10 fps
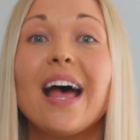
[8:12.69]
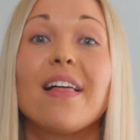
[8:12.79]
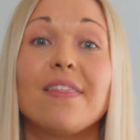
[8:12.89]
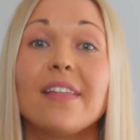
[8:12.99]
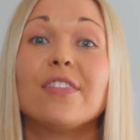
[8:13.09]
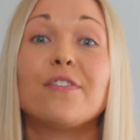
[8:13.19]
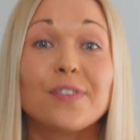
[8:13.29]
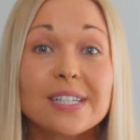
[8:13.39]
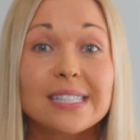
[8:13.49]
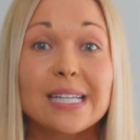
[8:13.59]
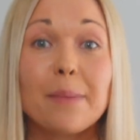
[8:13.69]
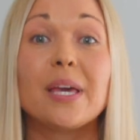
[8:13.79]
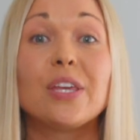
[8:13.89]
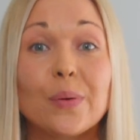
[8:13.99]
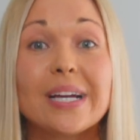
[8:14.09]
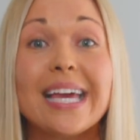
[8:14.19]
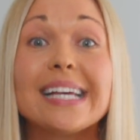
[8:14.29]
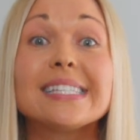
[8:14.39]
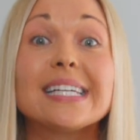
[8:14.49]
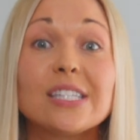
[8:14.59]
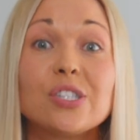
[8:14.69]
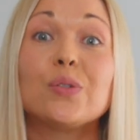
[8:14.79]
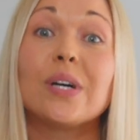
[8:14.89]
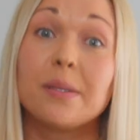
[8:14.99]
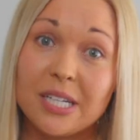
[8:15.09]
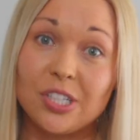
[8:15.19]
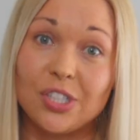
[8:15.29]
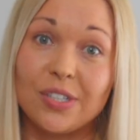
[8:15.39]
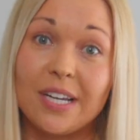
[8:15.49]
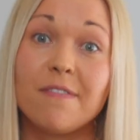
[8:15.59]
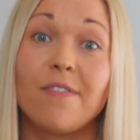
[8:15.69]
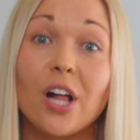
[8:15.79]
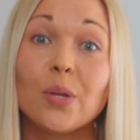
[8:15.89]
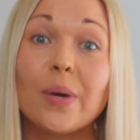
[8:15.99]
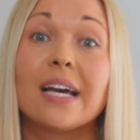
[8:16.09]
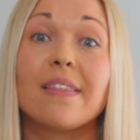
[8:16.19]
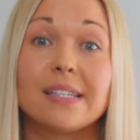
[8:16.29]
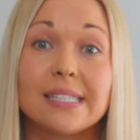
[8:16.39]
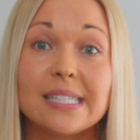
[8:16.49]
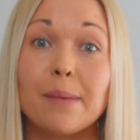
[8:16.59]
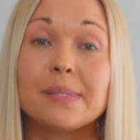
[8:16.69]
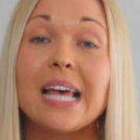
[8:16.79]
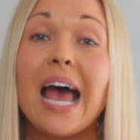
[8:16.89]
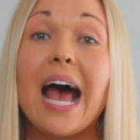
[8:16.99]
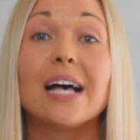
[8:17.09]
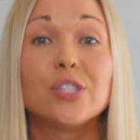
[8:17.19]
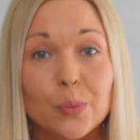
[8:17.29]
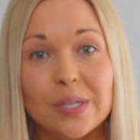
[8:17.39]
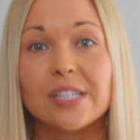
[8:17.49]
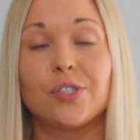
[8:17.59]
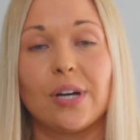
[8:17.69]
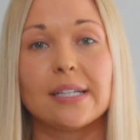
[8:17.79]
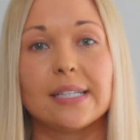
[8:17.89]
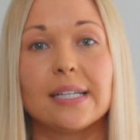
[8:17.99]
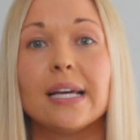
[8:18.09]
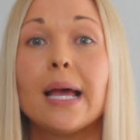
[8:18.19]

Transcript: then the first step in your case is to administer it, following the steps as you were instructed,